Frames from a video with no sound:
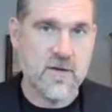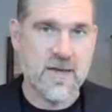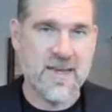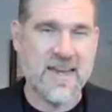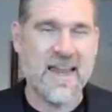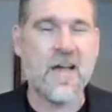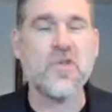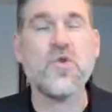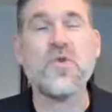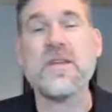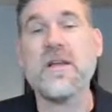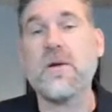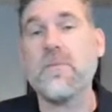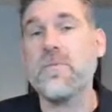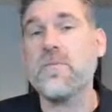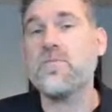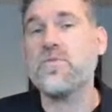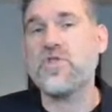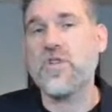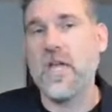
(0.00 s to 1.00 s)
and how you can help
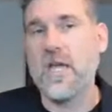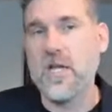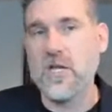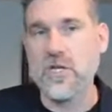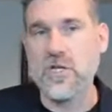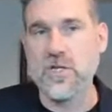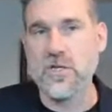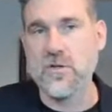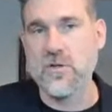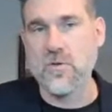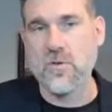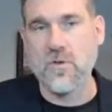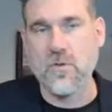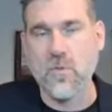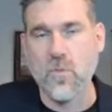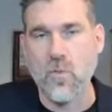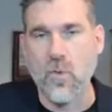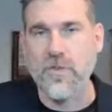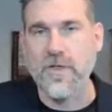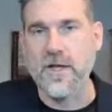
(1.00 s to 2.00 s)
them change
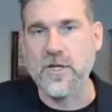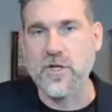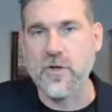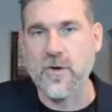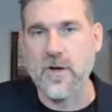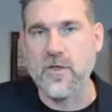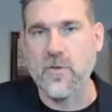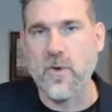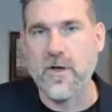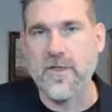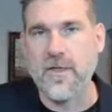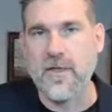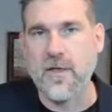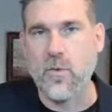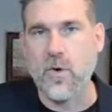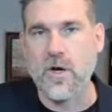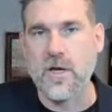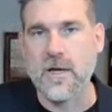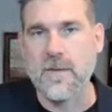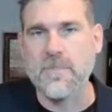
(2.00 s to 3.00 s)
what they're doing and the way that they're
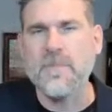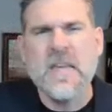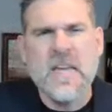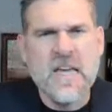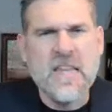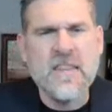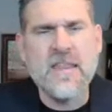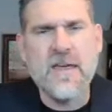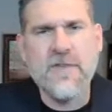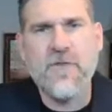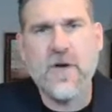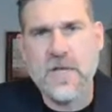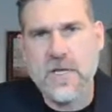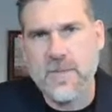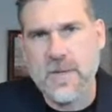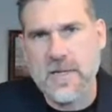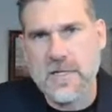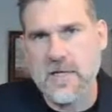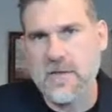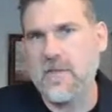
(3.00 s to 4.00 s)
working. They're
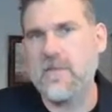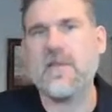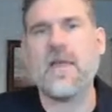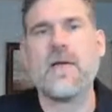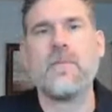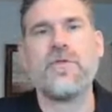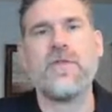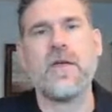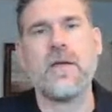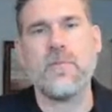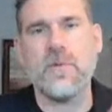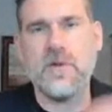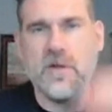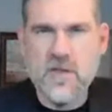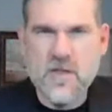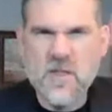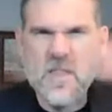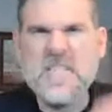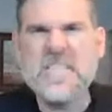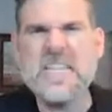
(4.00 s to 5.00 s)
fundamentally the same thing, but
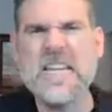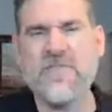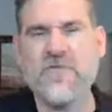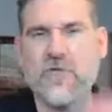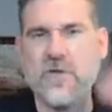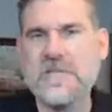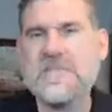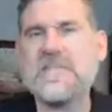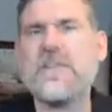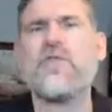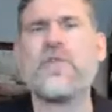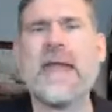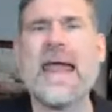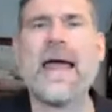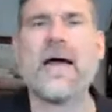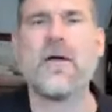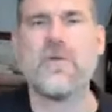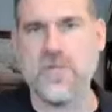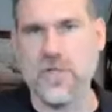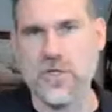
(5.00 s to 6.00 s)
it's different
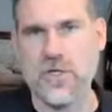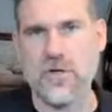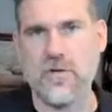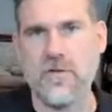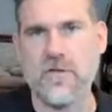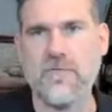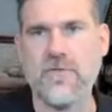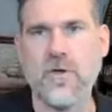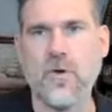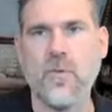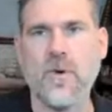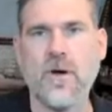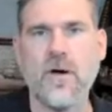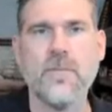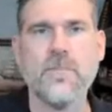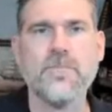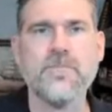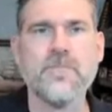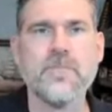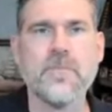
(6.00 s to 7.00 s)
altitudes, if you
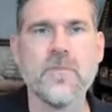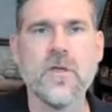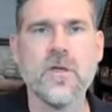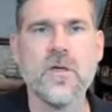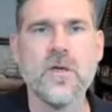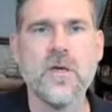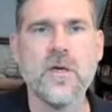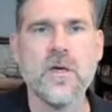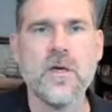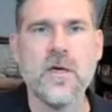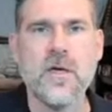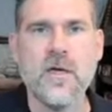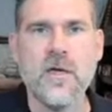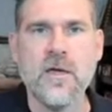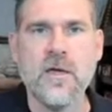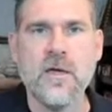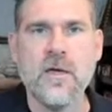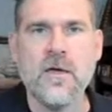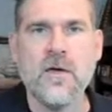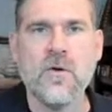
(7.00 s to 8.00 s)
will.
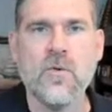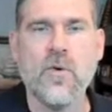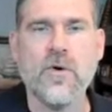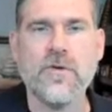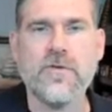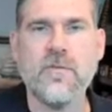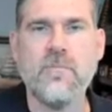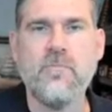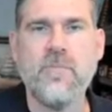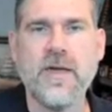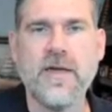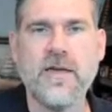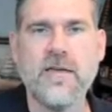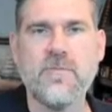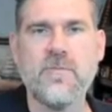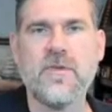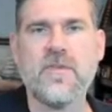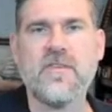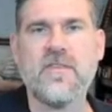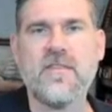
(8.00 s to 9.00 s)
What's the
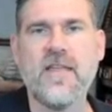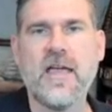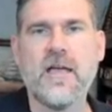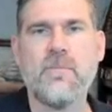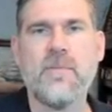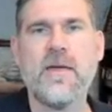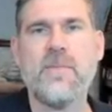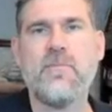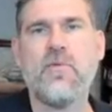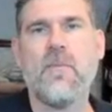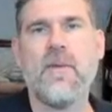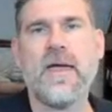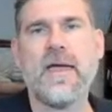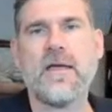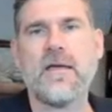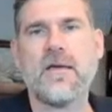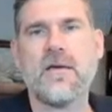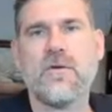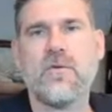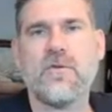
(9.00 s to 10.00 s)
biggest mistake people
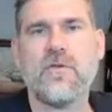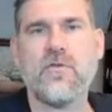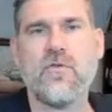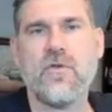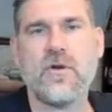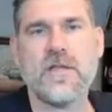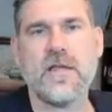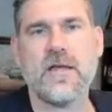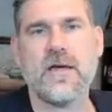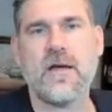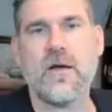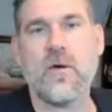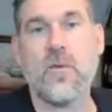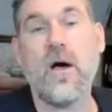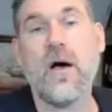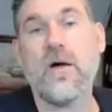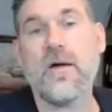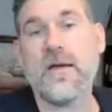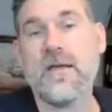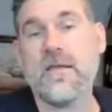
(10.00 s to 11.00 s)
make with storytelling?
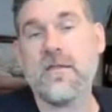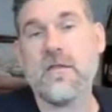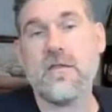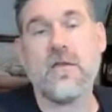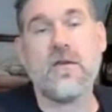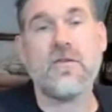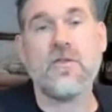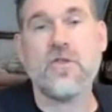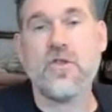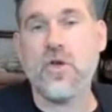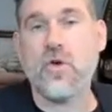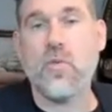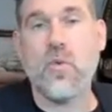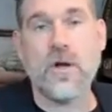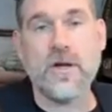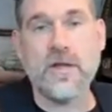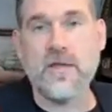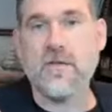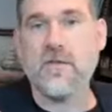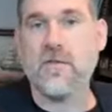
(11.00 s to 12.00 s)
Well, there's 2.
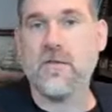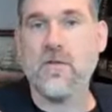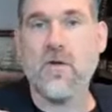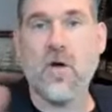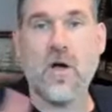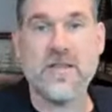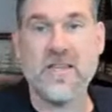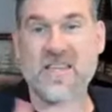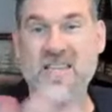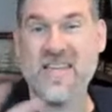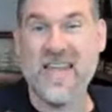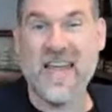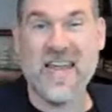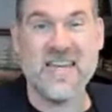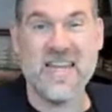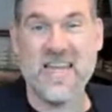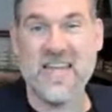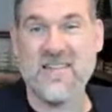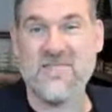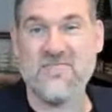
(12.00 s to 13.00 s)
One is not
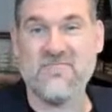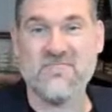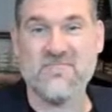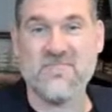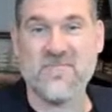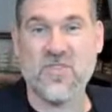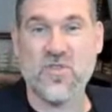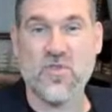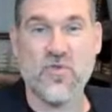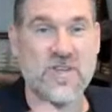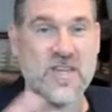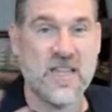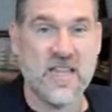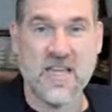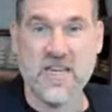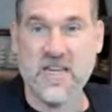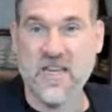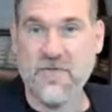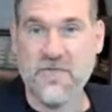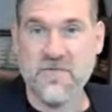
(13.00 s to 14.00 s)
understanding
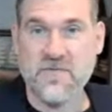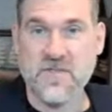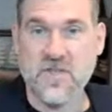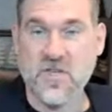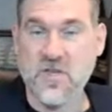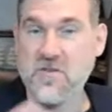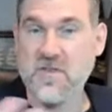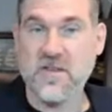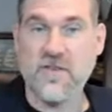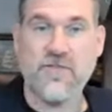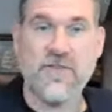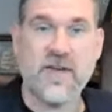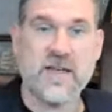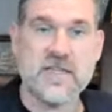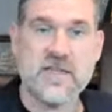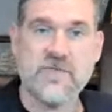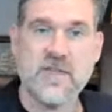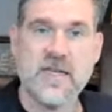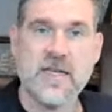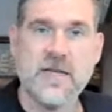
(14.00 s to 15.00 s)
storytelling enough to use it
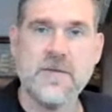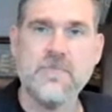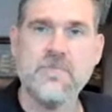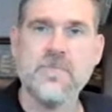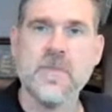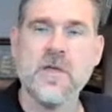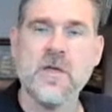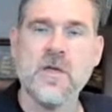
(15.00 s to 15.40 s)
effectively,